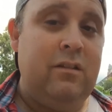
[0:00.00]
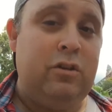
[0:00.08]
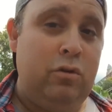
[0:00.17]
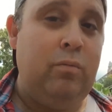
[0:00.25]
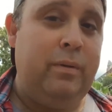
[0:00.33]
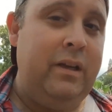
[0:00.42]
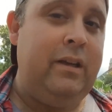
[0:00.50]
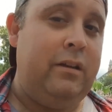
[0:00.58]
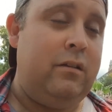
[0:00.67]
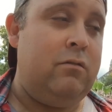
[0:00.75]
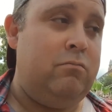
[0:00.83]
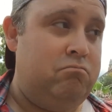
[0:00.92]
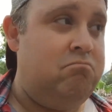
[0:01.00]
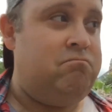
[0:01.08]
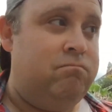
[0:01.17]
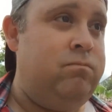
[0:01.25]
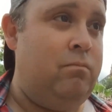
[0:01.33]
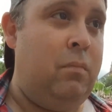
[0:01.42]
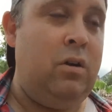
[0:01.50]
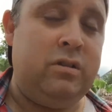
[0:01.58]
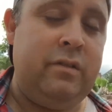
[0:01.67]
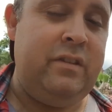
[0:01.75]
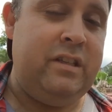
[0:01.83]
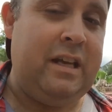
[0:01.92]
you'll be here
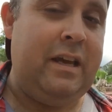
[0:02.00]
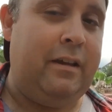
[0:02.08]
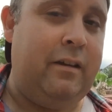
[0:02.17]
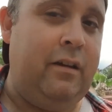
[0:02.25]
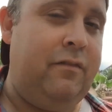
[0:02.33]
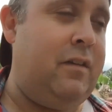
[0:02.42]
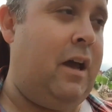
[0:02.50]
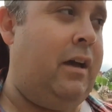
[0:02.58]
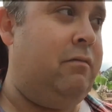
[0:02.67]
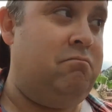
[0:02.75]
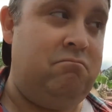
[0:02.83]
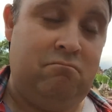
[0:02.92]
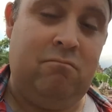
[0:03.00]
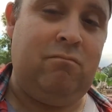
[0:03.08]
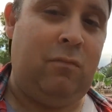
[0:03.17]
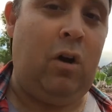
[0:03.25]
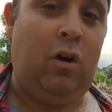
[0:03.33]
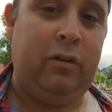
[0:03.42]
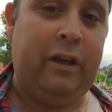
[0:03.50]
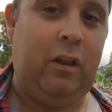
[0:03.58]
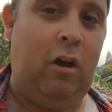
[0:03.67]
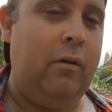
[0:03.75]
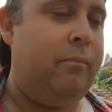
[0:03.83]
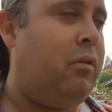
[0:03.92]
most of the day, if not all day
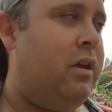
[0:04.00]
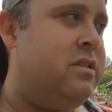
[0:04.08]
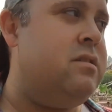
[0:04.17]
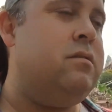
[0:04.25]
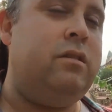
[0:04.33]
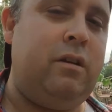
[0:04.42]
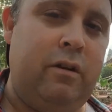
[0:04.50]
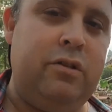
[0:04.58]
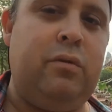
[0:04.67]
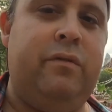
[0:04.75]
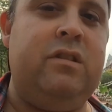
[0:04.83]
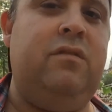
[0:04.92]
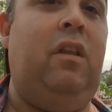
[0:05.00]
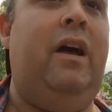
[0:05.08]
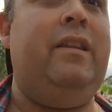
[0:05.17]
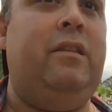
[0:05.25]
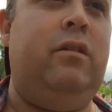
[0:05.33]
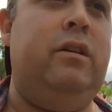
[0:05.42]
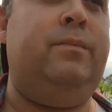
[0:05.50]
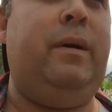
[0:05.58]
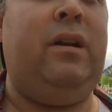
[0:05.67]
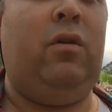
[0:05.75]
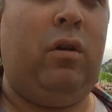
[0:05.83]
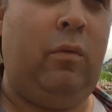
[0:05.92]
long. Plus, there is Rivers of Light, there is
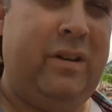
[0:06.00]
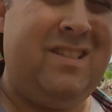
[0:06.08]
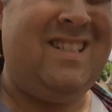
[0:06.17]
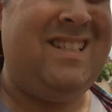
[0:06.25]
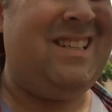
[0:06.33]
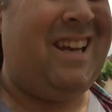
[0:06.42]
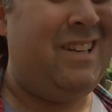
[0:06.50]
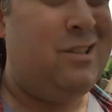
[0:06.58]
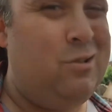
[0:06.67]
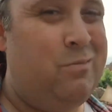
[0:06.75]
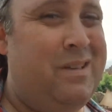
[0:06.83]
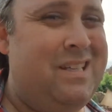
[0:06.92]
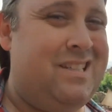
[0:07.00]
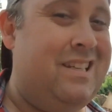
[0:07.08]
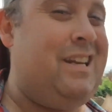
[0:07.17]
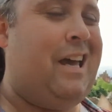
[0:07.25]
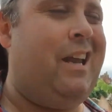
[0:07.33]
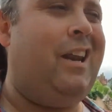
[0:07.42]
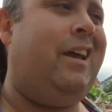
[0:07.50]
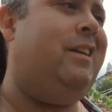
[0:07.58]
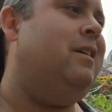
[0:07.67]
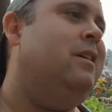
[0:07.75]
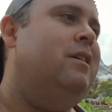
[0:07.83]
Pandora, which is designed to be seen at night.